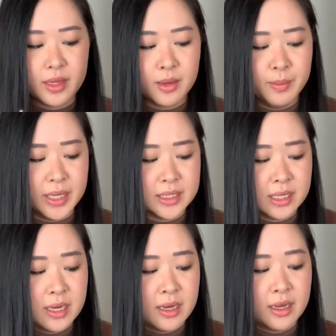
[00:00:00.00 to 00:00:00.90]
But
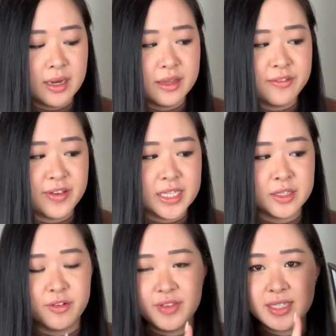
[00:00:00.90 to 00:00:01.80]
another
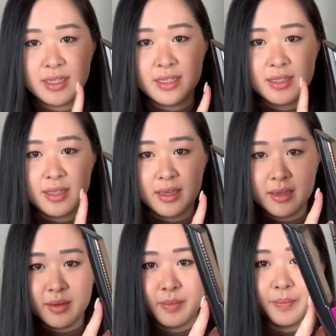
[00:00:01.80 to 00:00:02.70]
feature of this is
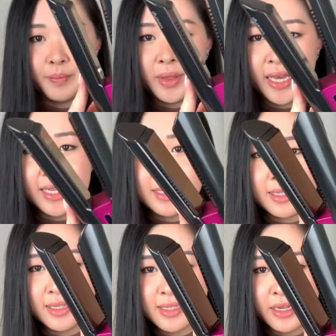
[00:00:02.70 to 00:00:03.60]
the plates
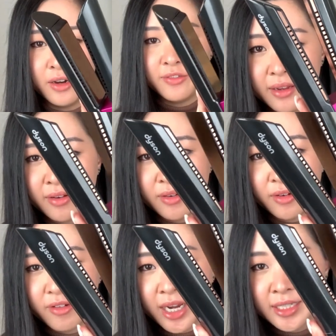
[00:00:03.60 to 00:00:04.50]
itself. They're
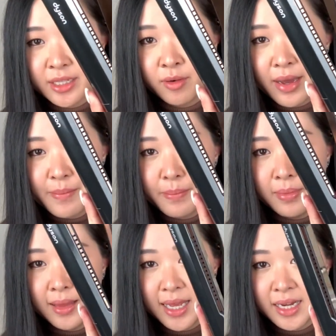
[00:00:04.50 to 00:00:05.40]
actually quite
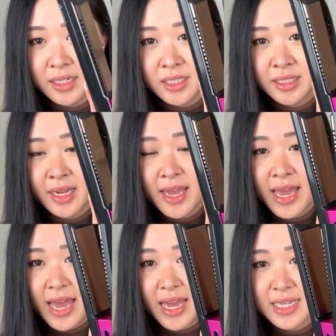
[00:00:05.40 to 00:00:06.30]
large,
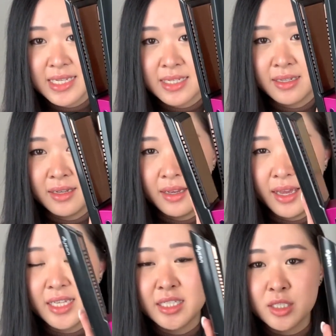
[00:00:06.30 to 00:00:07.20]
and
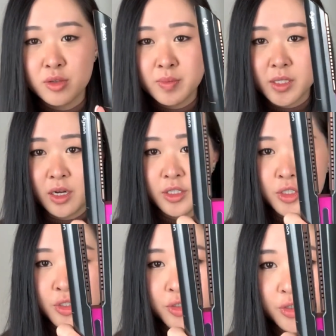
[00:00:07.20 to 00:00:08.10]
it just grips
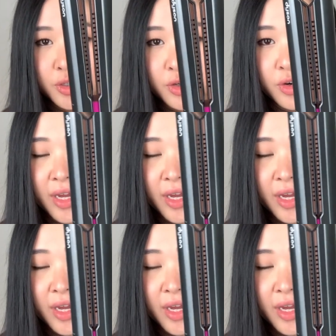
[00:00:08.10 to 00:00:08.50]
onto your